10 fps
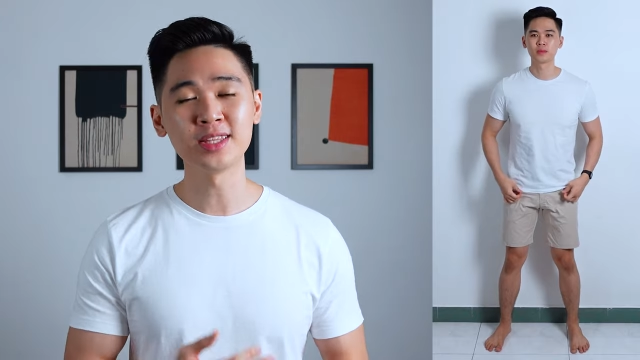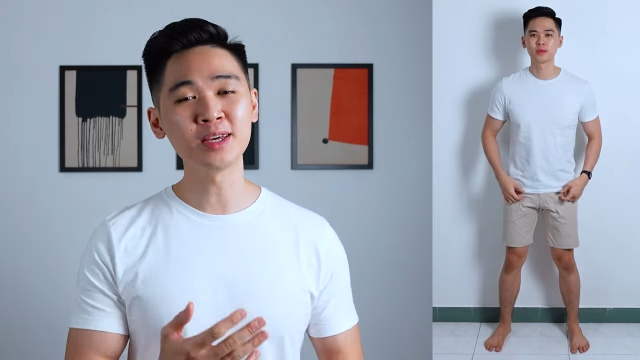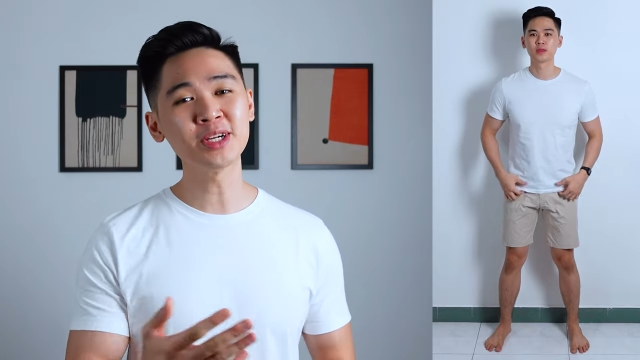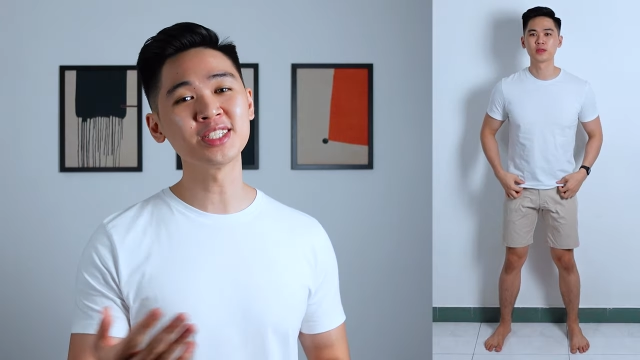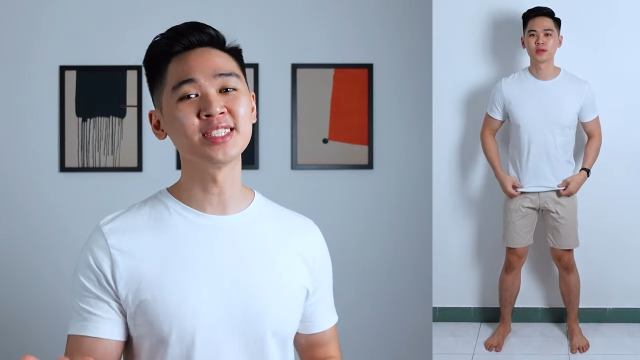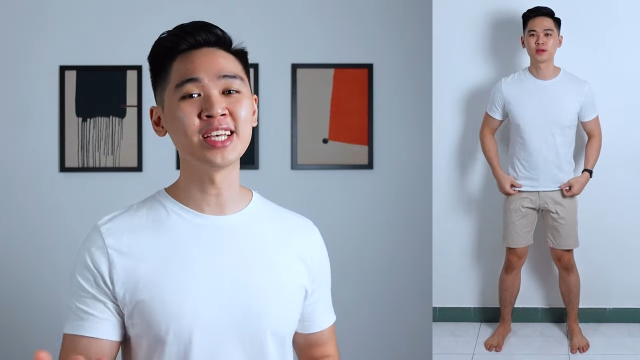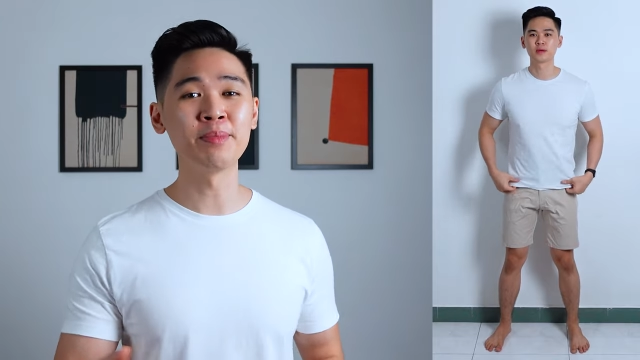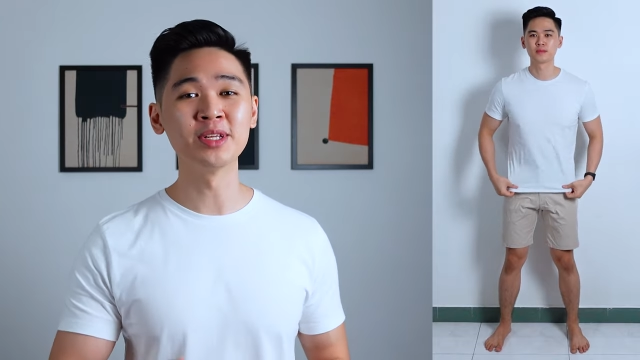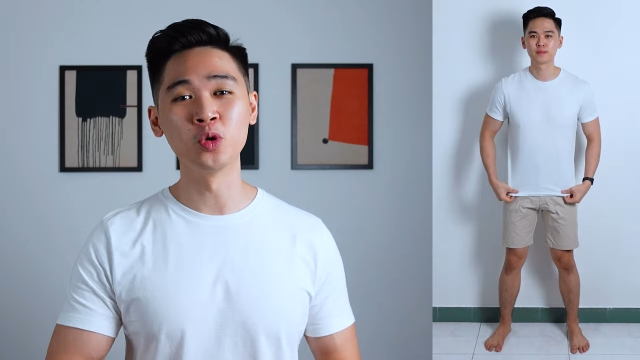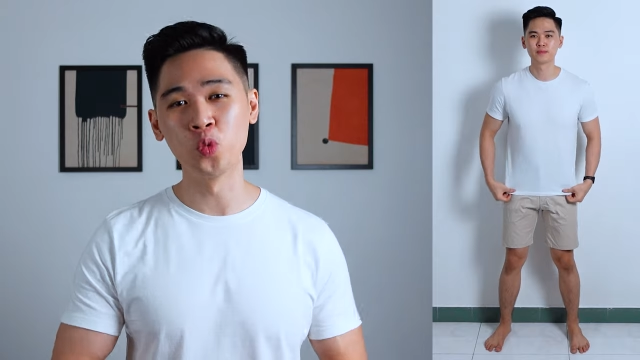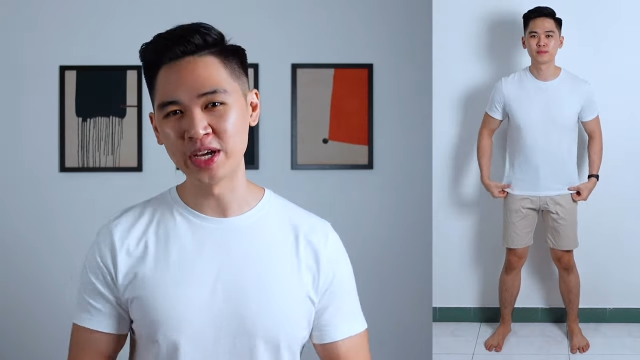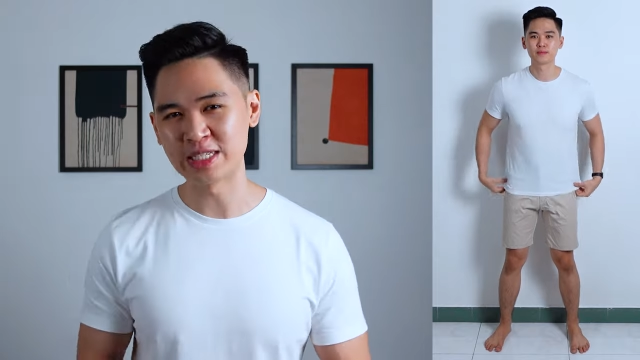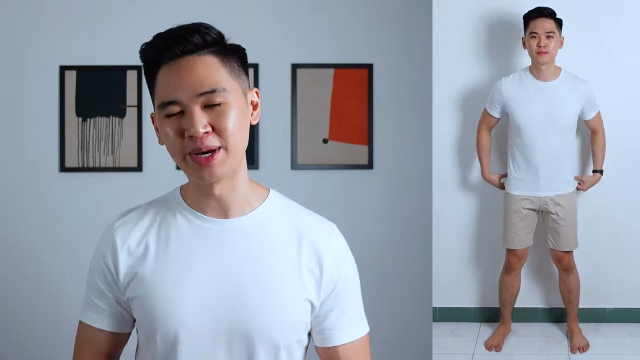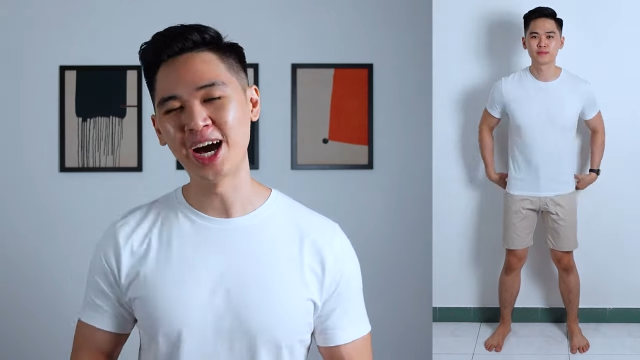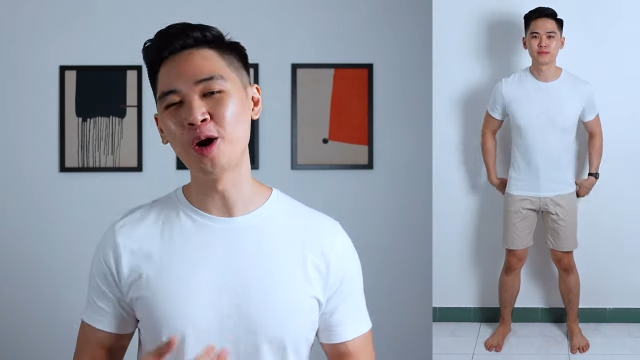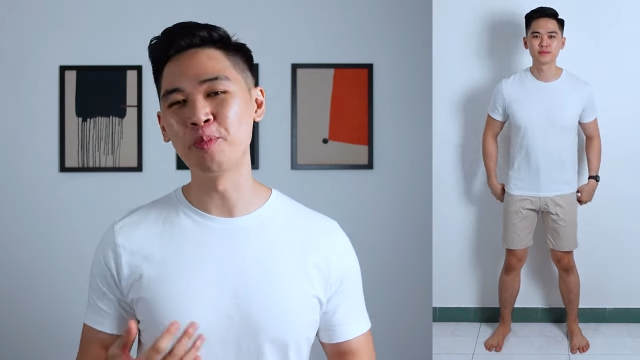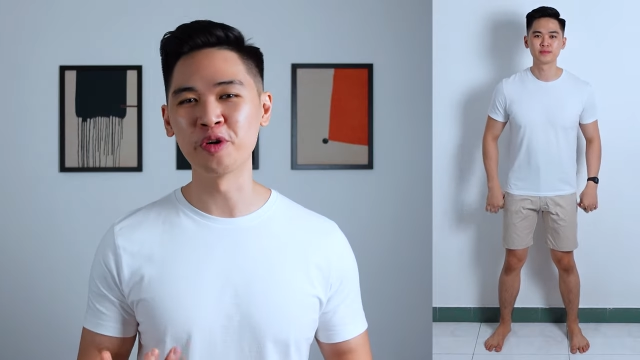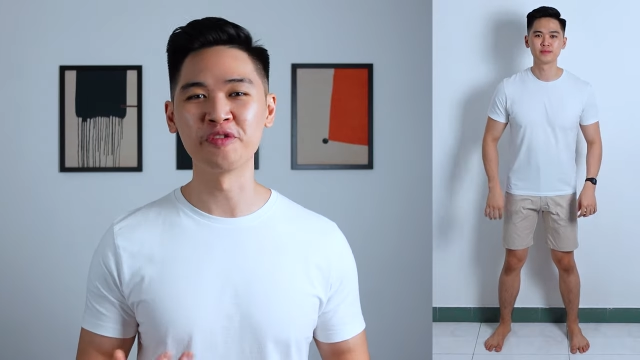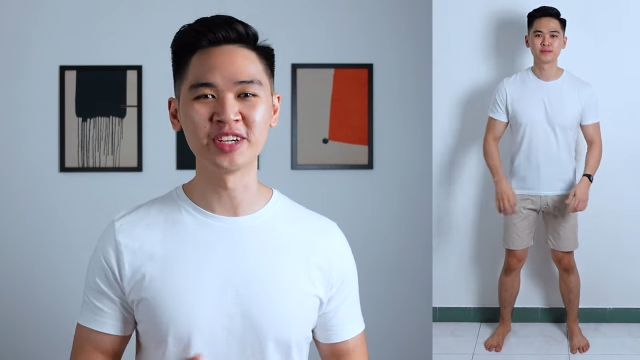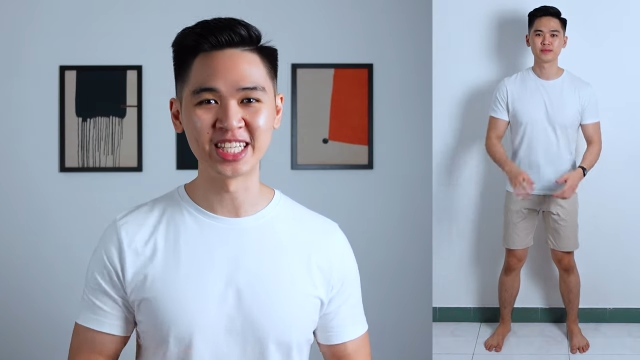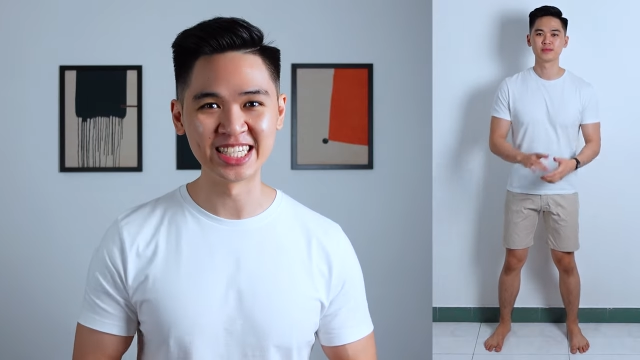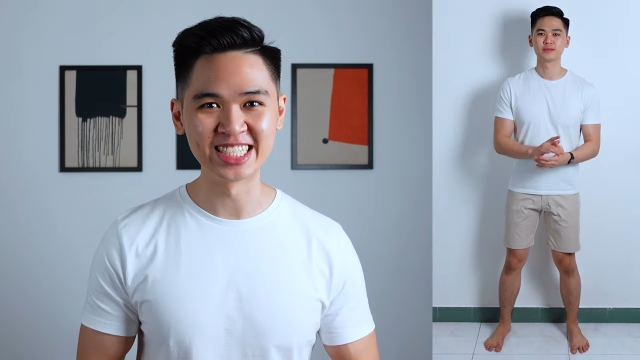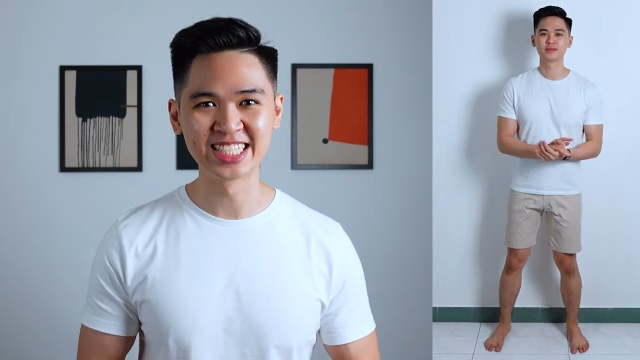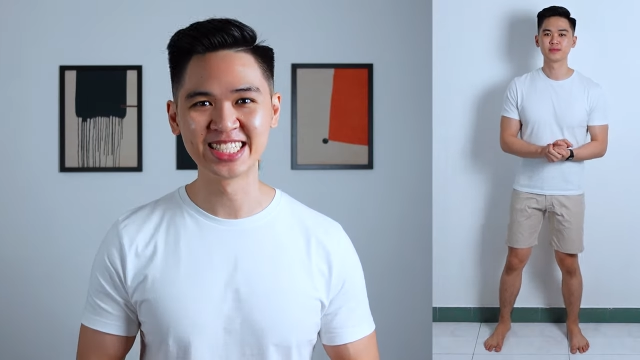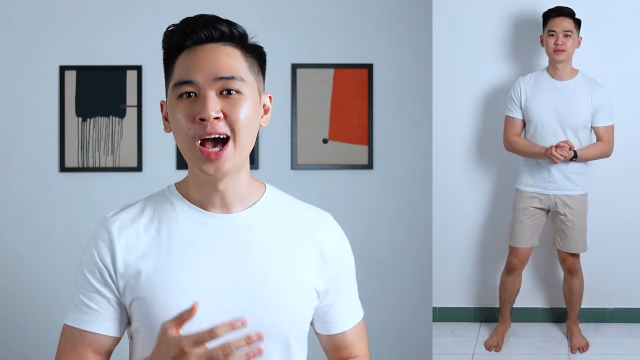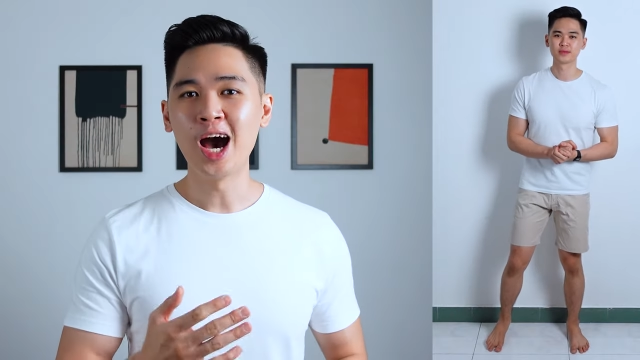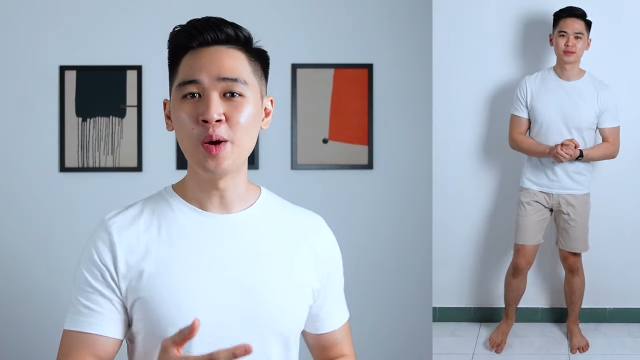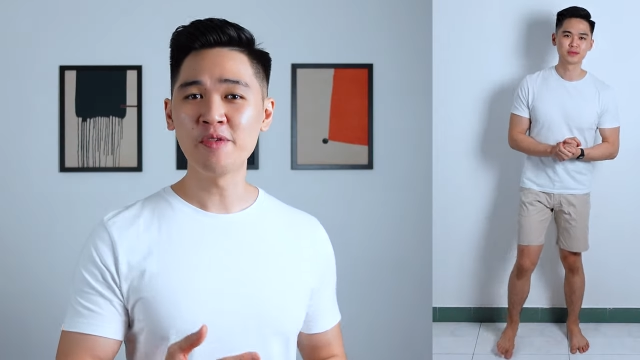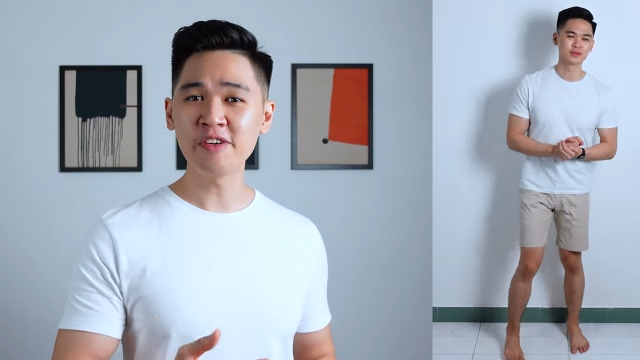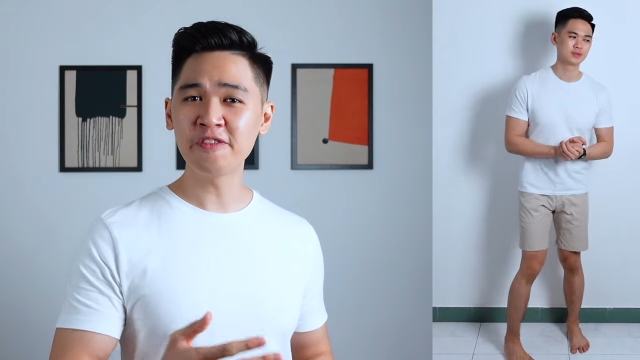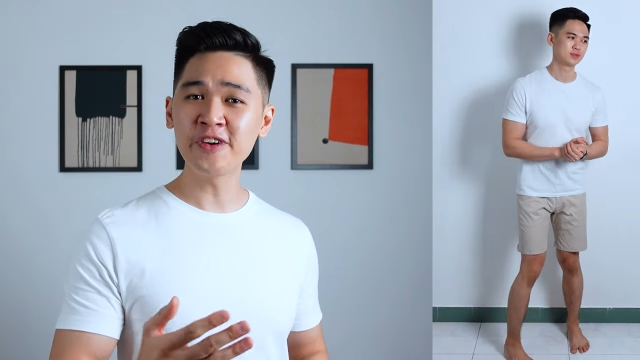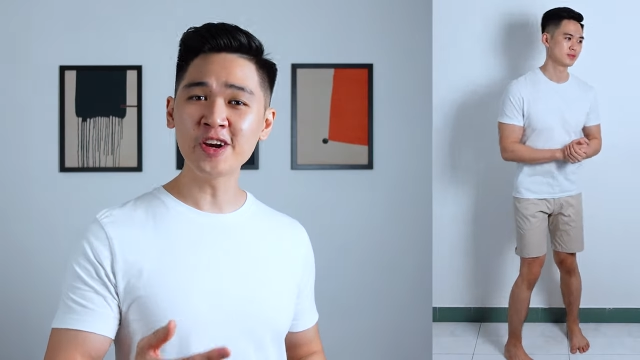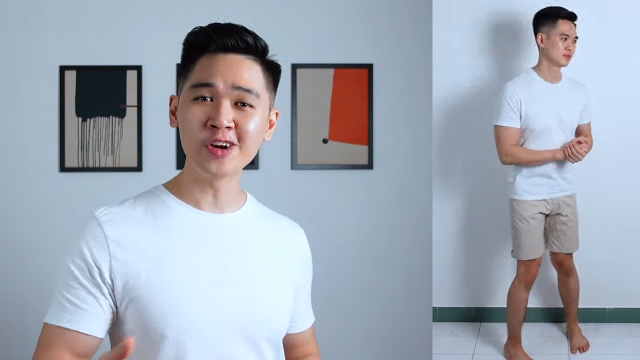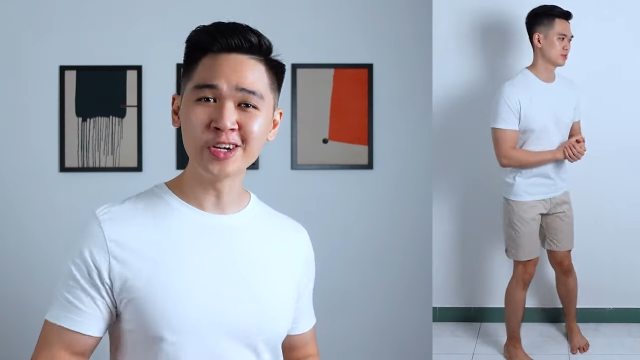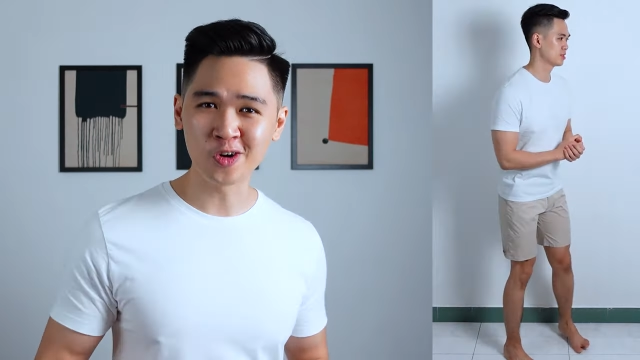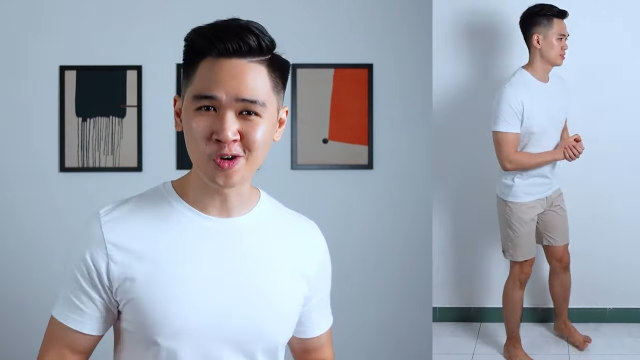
Speaker 1: Nothing much to say about the waist but how perfect it is. However, fit around the